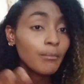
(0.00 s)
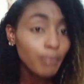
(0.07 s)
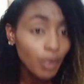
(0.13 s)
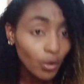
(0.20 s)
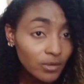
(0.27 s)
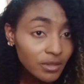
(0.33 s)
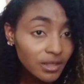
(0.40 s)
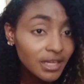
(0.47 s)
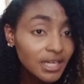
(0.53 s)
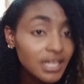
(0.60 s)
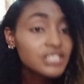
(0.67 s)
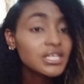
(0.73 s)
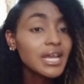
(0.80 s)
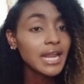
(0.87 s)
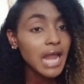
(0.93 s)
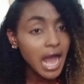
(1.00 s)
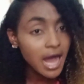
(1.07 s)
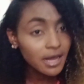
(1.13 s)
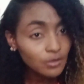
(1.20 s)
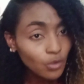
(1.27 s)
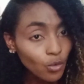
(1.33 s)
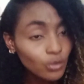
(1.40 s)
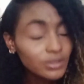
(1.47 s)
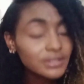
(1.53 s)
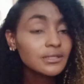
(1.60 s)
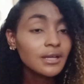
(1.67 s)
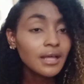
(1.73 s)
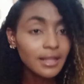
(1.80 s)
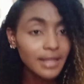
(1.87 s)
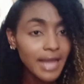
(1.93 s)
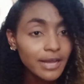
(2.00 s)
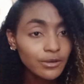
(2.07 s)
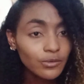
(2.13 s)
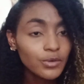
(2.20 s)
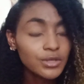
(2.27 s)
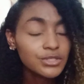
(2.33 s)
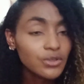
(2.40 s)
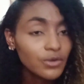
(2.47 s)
both English and our own language.